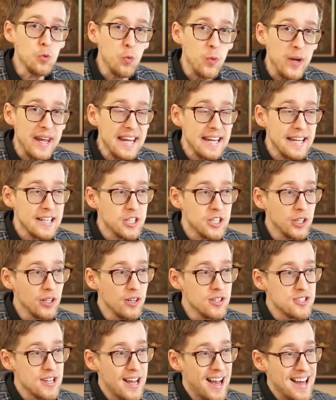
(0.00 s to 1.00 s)
week, it
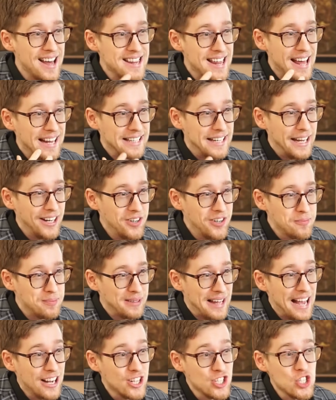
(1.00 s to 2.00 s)
turns out that Gary
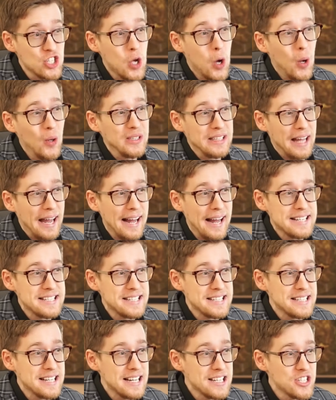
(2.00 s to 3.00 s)
Black sold
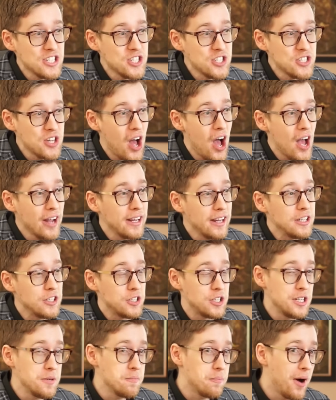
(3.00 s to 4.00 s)
Tesla's stock and
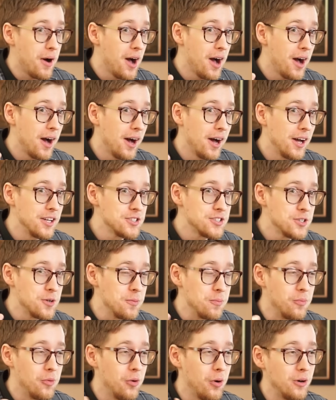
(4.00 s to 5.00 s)
he bought
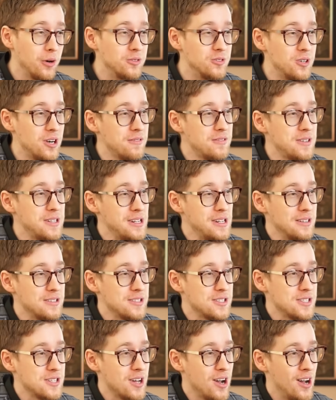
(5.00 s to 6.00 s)
more
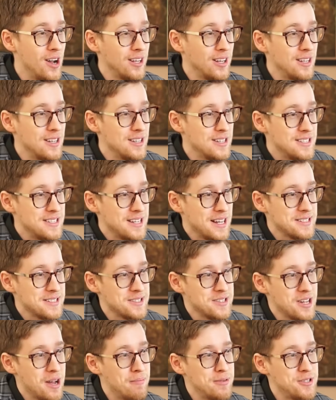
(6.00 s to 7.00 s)
Rivian stock. His Tesla
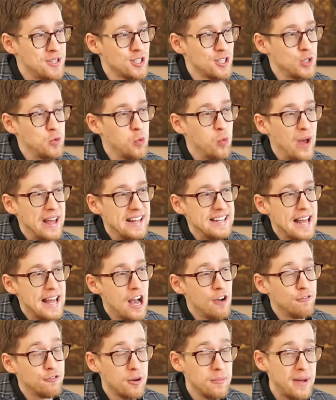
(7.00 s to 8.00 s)
stock position went
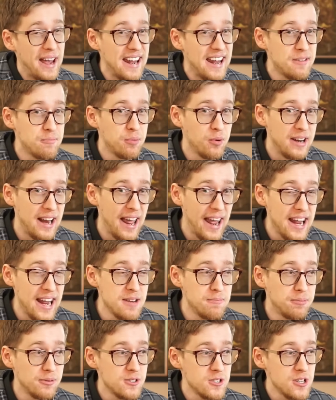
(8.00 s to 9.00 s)
down from 8.8%
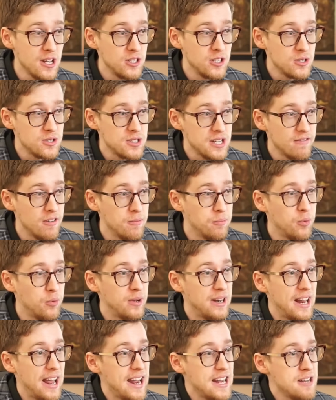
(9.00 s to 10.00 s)
to
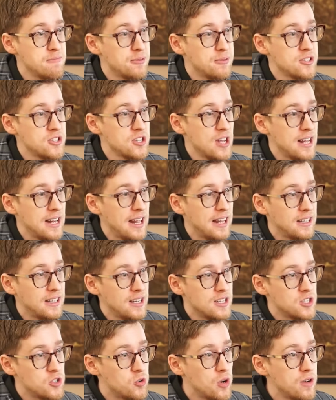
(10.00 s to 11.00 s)
7.8%, and
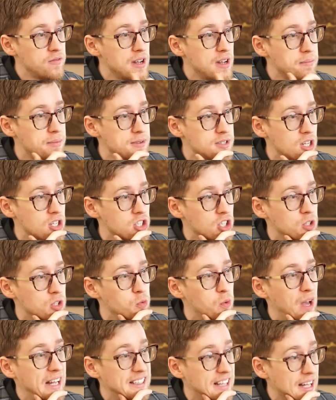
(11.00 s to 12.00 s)
his Rivian
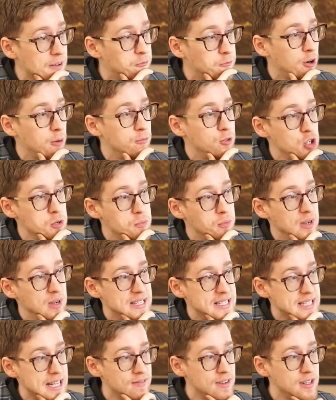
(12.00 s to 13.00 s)
position went up from
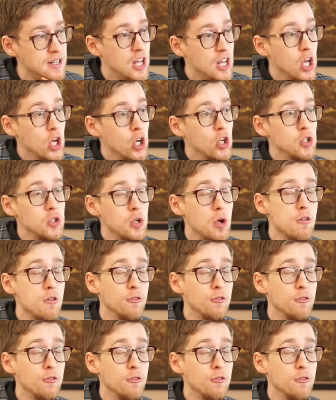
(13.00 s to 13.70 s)
2.7% to